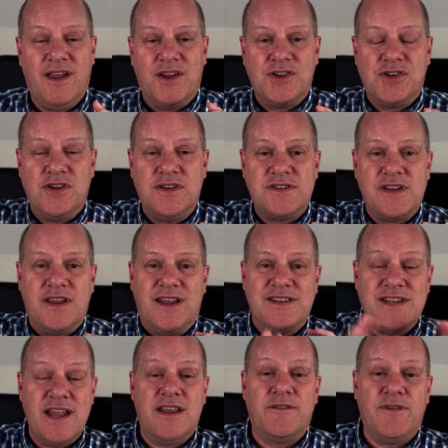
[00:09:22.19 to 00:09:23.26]
should
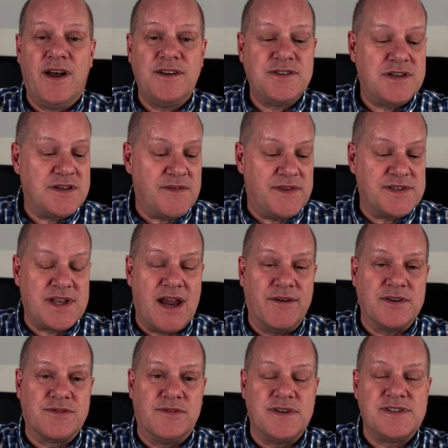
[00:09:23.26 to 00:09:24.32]
take advantage of this
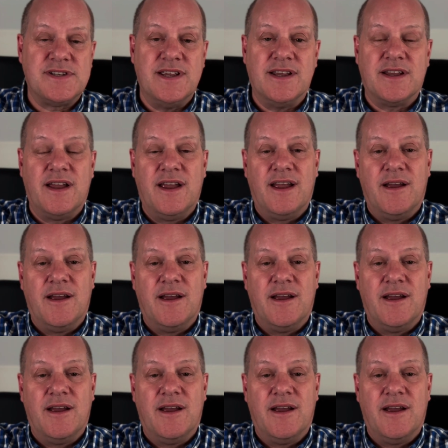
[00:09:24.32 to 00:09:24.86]
characteristic